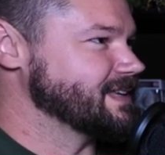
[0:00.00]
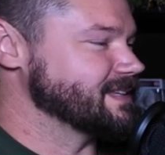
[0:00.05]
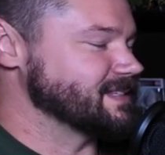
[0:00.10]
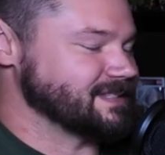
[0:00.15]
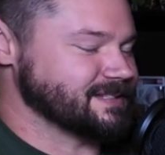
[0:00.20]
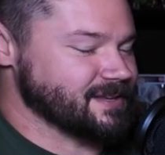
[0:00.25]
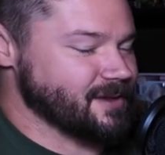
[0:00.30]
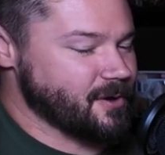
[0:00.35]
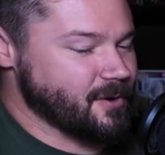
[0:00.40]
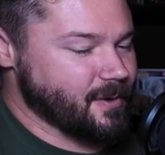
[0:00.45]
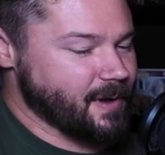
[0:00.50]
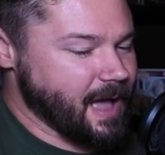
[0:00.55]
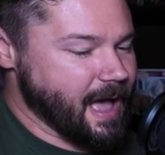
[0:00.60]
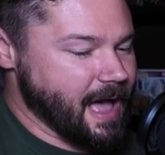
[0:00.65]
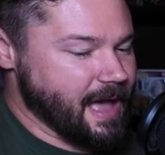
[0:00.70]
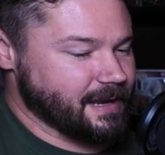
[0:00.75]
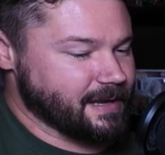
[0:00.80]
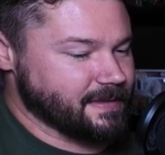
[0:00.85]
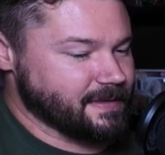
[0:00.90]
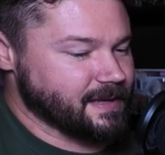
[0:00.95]
So
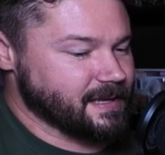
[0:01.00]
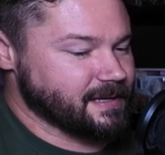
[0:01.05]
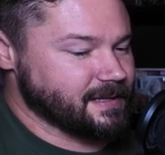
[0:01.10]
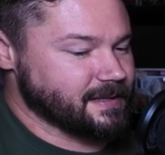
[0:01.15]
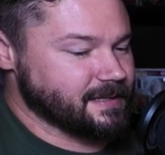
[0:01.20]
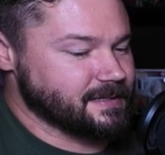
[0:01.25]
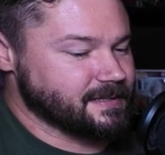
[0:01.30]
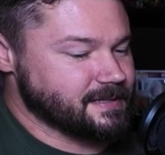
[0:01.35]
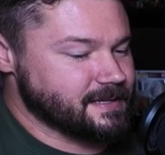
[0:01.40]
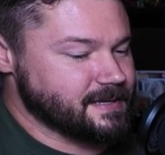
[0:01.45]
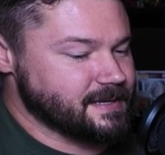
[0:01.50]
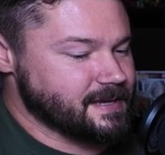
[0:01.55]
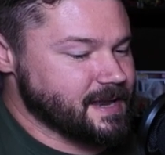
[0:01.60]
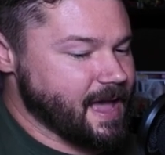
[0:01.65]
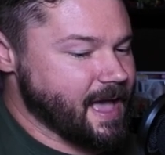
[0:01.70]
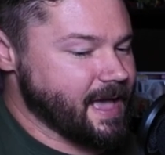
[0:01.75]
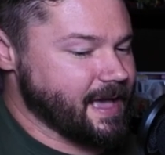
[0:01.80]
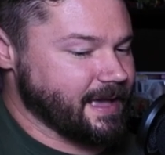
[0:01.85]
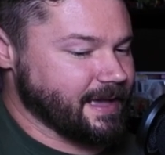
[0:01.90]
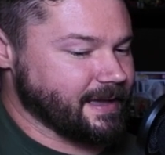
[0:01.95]
at the end of the
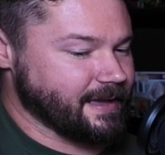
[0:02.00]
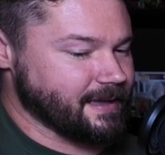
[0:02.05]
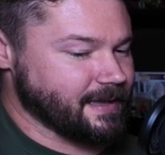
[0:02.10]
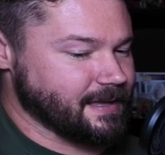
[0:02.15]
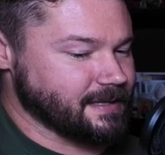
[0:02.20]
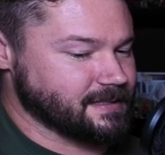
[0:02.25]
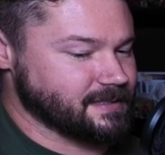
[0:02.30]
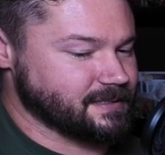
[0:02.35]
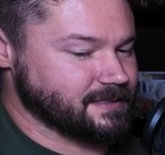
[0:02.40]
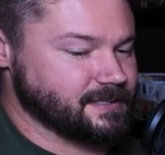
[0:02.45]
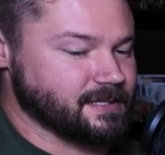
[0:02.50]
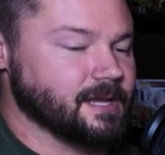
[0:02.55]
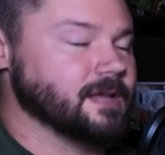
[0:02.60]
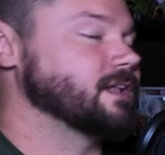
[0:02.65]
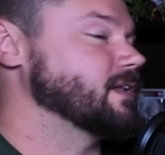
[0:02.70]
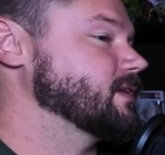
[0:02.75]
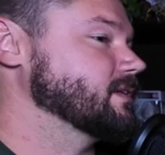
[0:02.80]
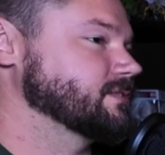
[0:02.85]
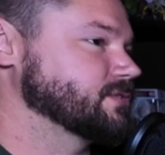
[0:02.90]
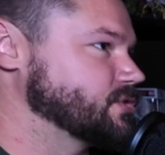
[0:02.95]
day, it's
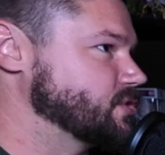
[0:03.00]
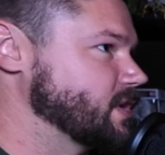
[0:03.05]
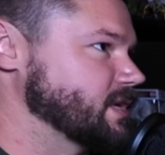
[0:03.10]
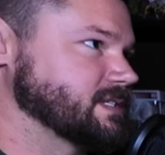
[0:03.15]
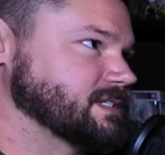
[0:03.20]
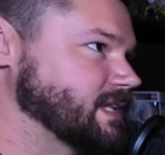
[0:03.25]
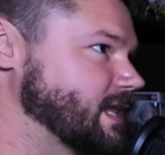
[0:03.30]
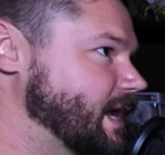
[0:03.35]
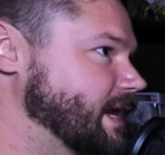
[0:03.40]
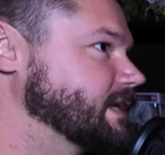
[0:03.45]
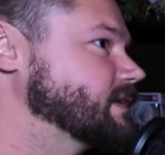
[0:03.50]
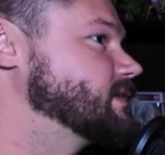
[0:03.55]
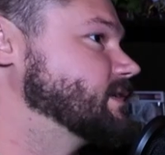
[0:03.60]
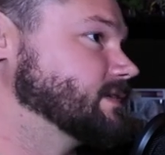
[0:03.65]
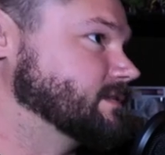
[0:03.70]
still just like,